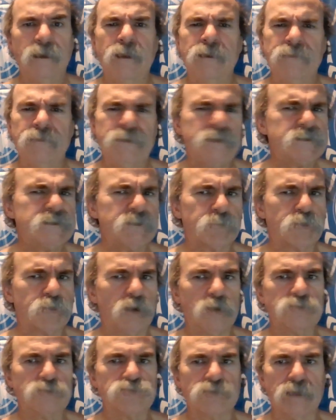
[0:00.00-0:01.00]
This
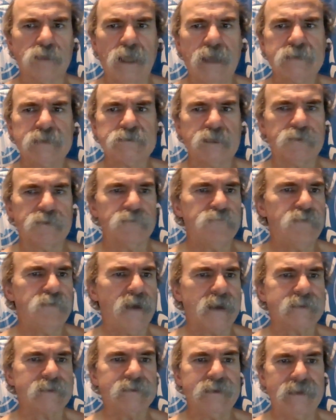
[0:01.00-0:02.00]
approach relies on the
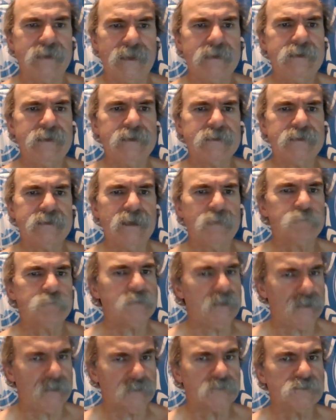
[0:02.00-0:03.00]
fact that any attempt
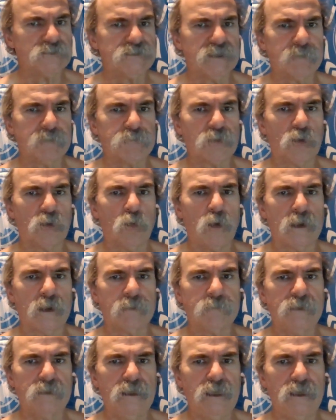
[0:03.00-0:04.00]
to intercept a
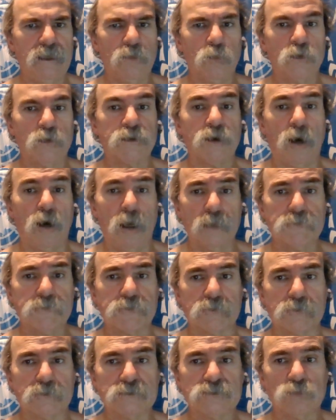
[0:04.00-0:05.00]
quantum key would
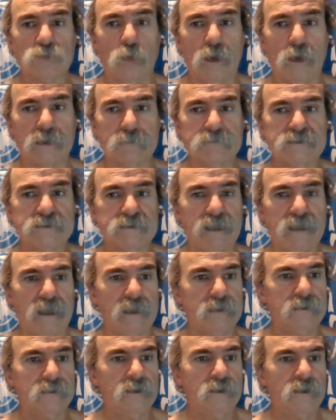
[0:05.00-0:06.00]
alter its quantum
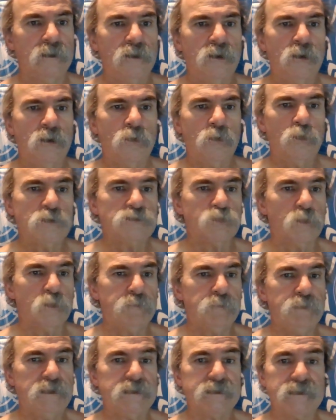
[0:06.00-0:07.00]
state, which would
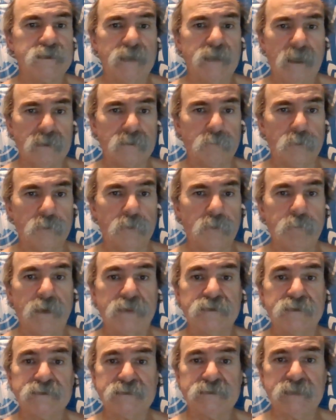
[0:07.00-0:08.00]
be detectable by
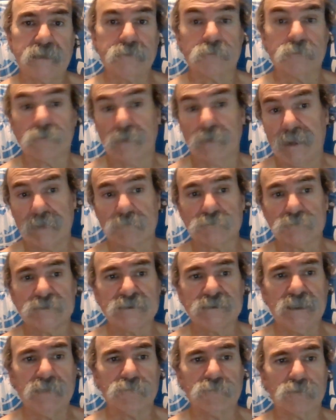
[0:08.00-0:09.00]
the sender and
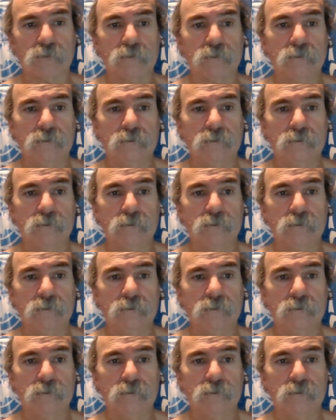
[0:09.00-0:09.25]
receiver.